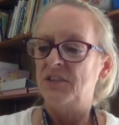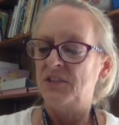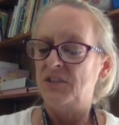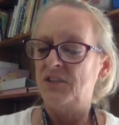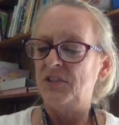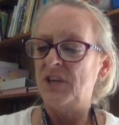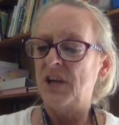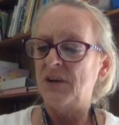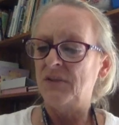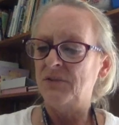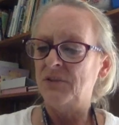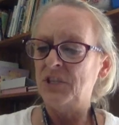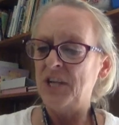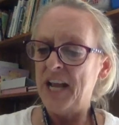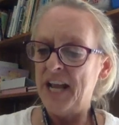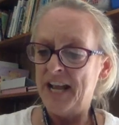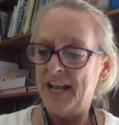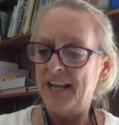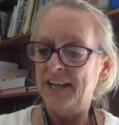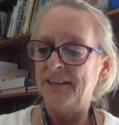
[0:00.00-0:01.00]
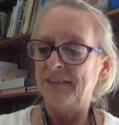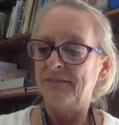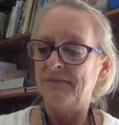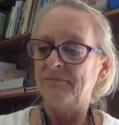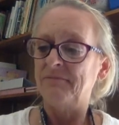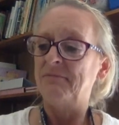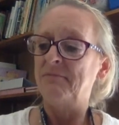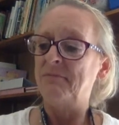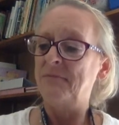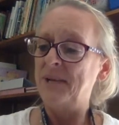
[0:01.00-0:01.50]
Zhao Zhe
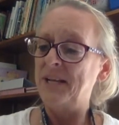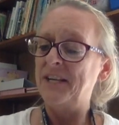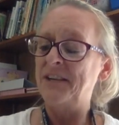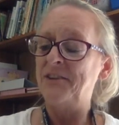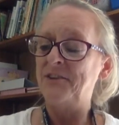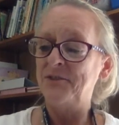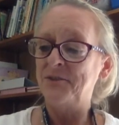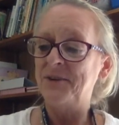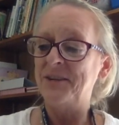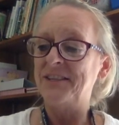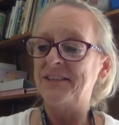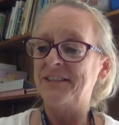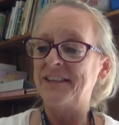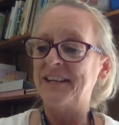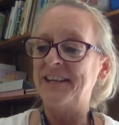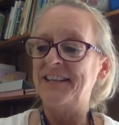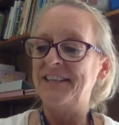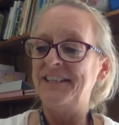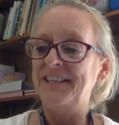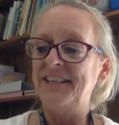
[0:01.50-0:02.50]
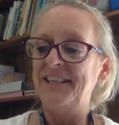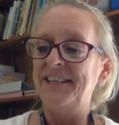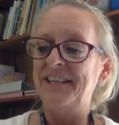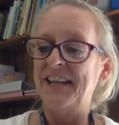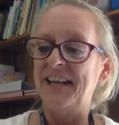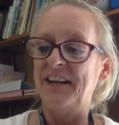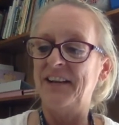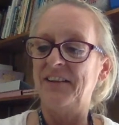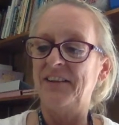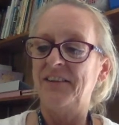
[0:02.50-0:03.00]
made a noise like a tea
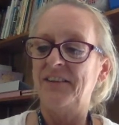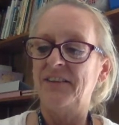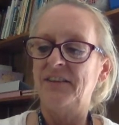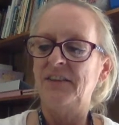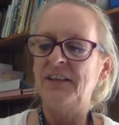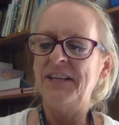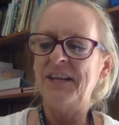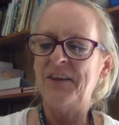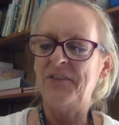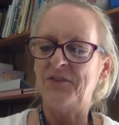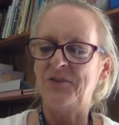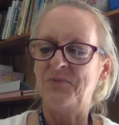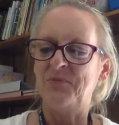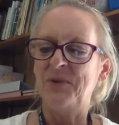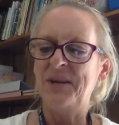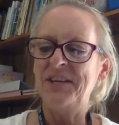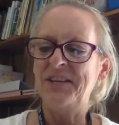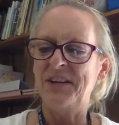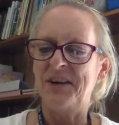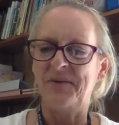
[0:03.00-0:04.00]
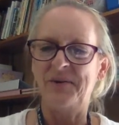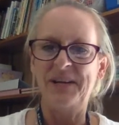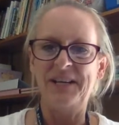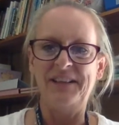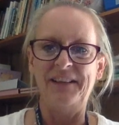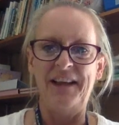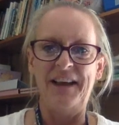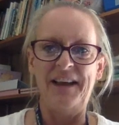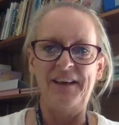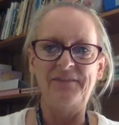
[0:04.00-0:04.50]
kettle. Look out the window, he
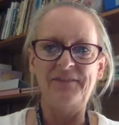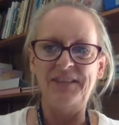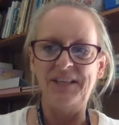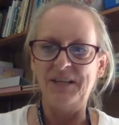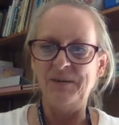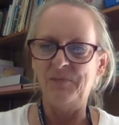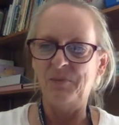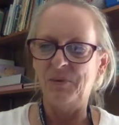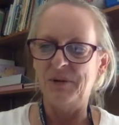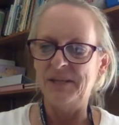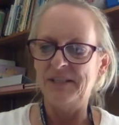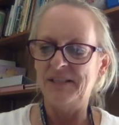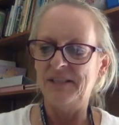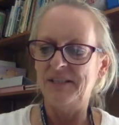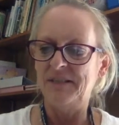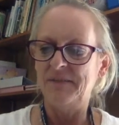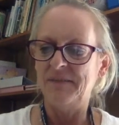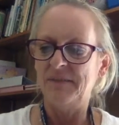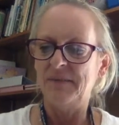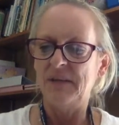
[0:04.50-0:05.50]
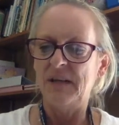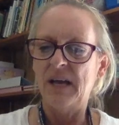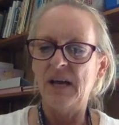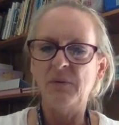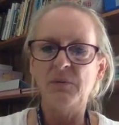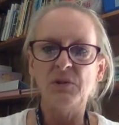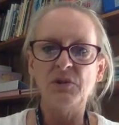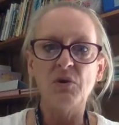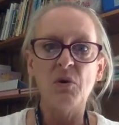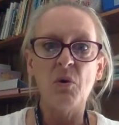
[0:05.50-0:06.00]
laughed, and he pointed. I
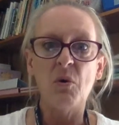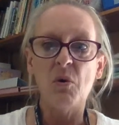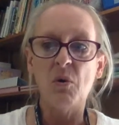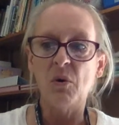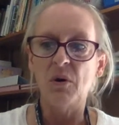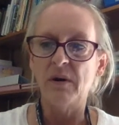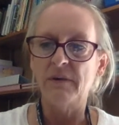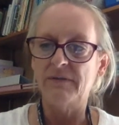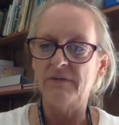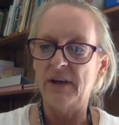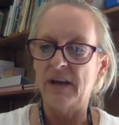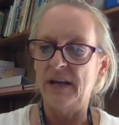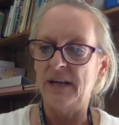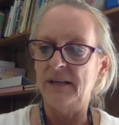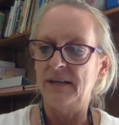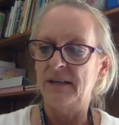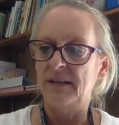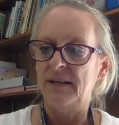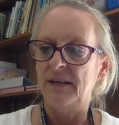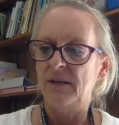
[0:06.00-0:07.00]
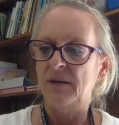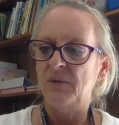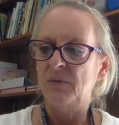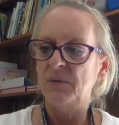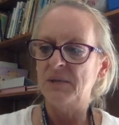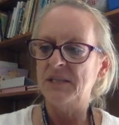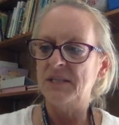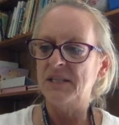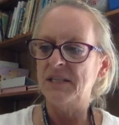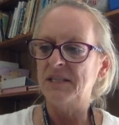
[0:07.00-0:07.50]
was horrified.
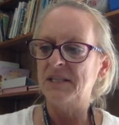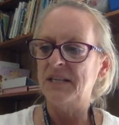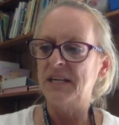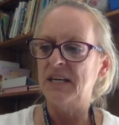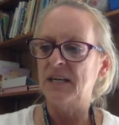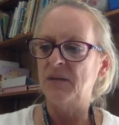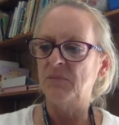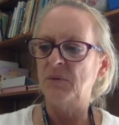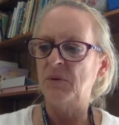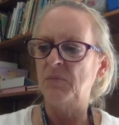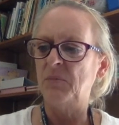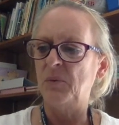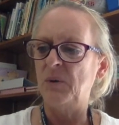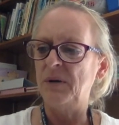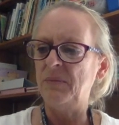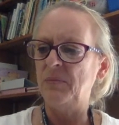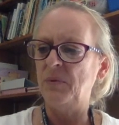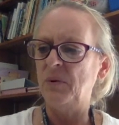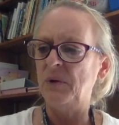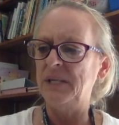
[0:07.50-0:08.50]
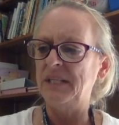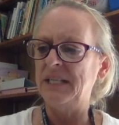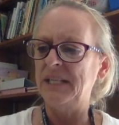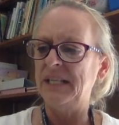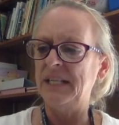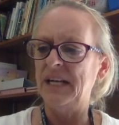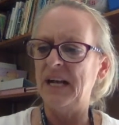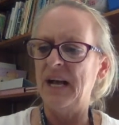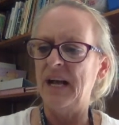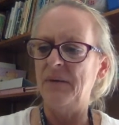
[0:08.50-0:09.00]
Was this terrible boy
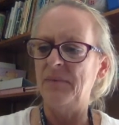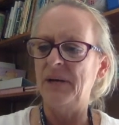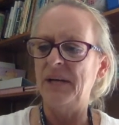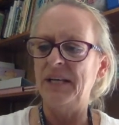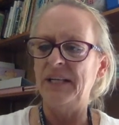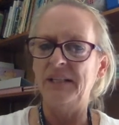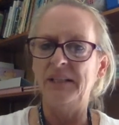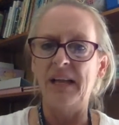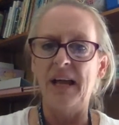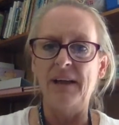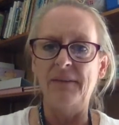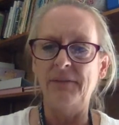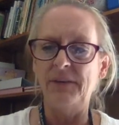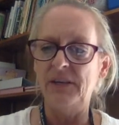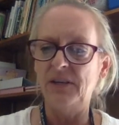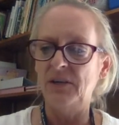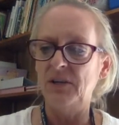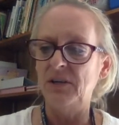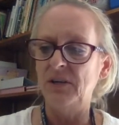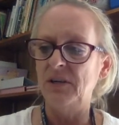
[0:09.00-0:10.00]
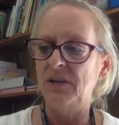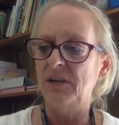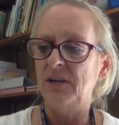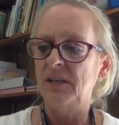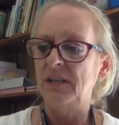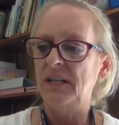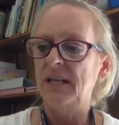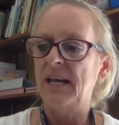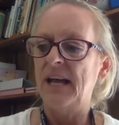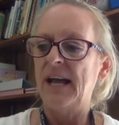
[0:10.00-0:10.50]
pointing at Amma and laughing at her?
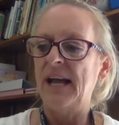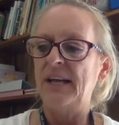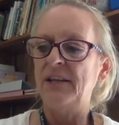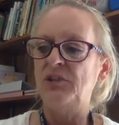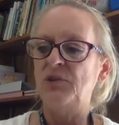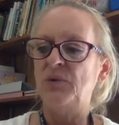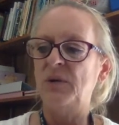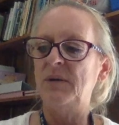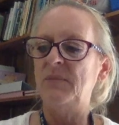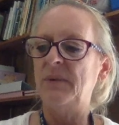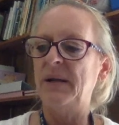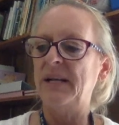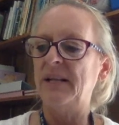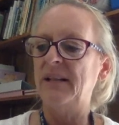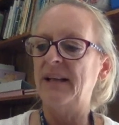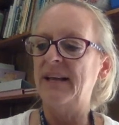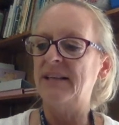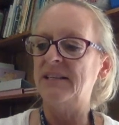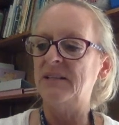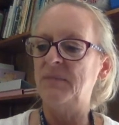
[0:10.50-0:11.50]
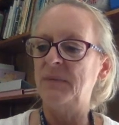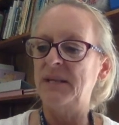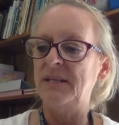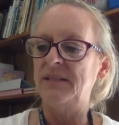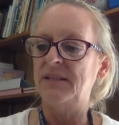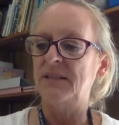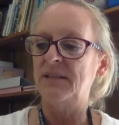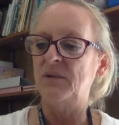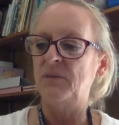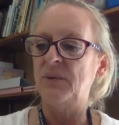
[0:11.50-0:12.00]
I joined my classmates
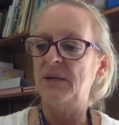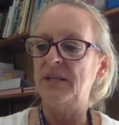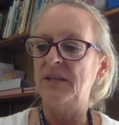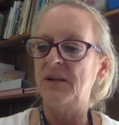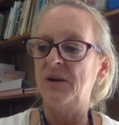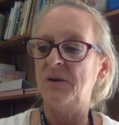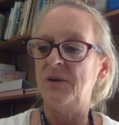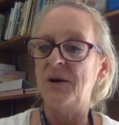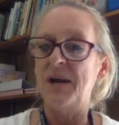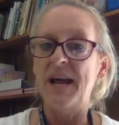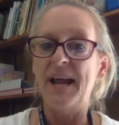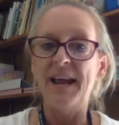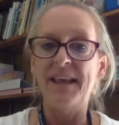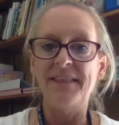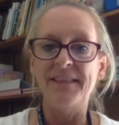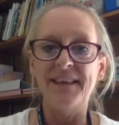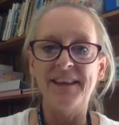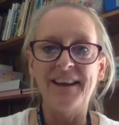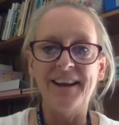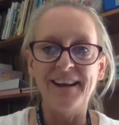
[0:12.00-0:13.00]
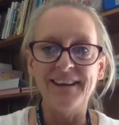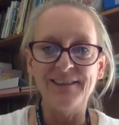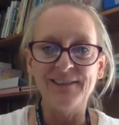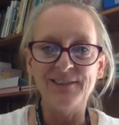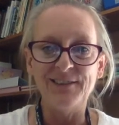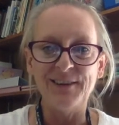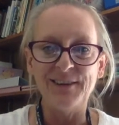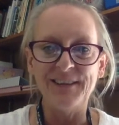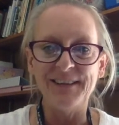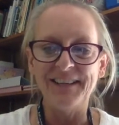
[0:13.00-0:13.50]
at the window, and then I
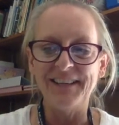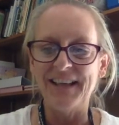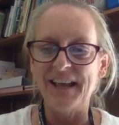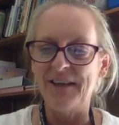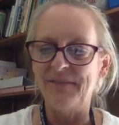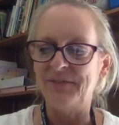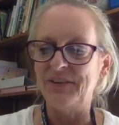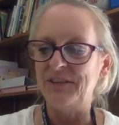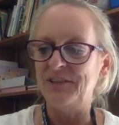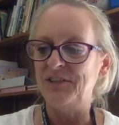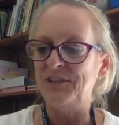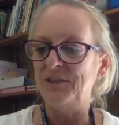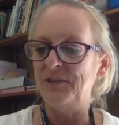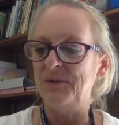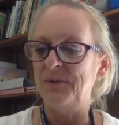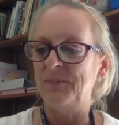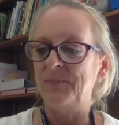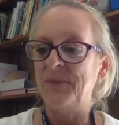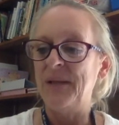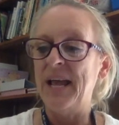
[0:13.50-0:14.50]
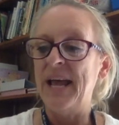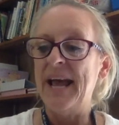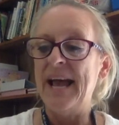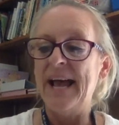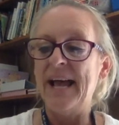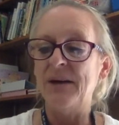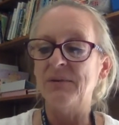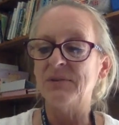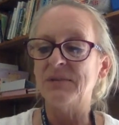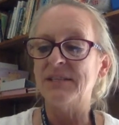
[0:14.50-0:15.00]
started laughing too.
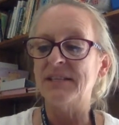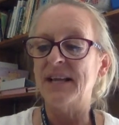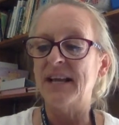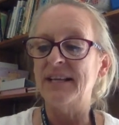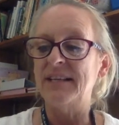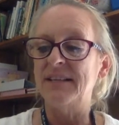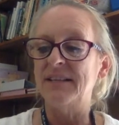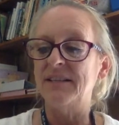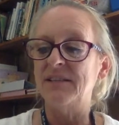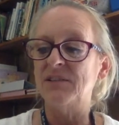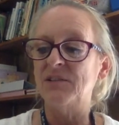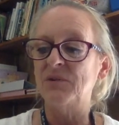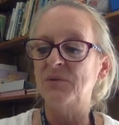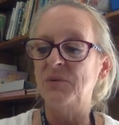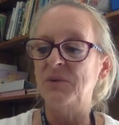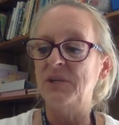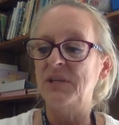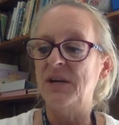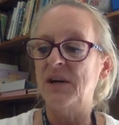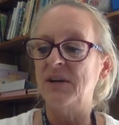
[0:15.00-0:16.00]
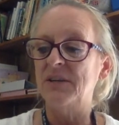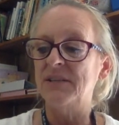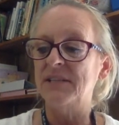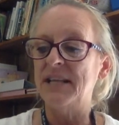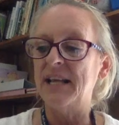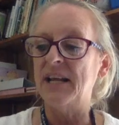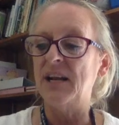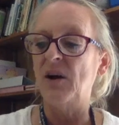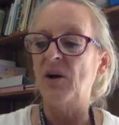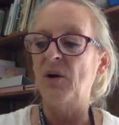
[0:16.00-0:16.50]
Outside in the schoolyard
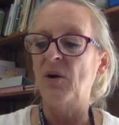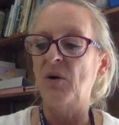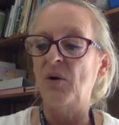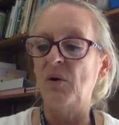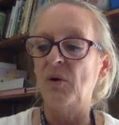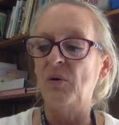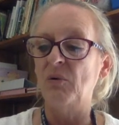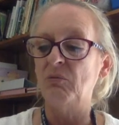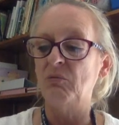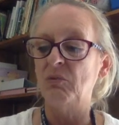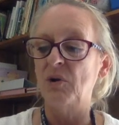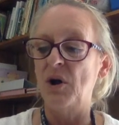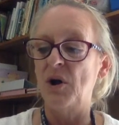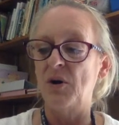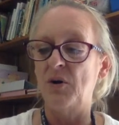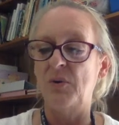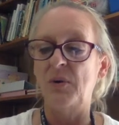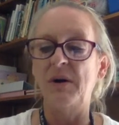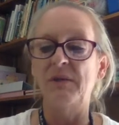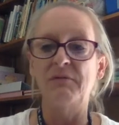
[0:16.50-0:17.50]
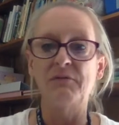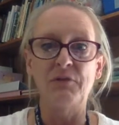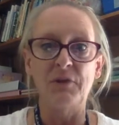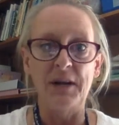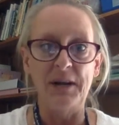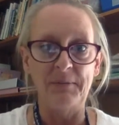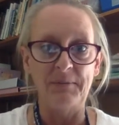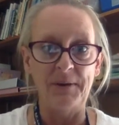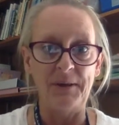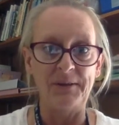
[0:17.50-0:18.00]
sat a whole row of
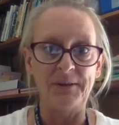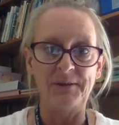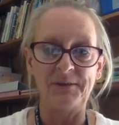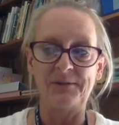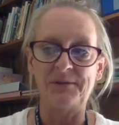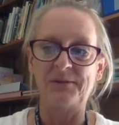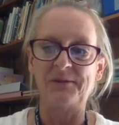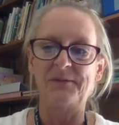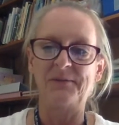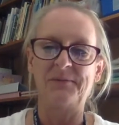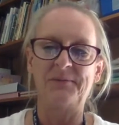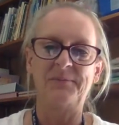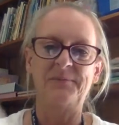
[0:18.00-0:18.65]
grandmothers.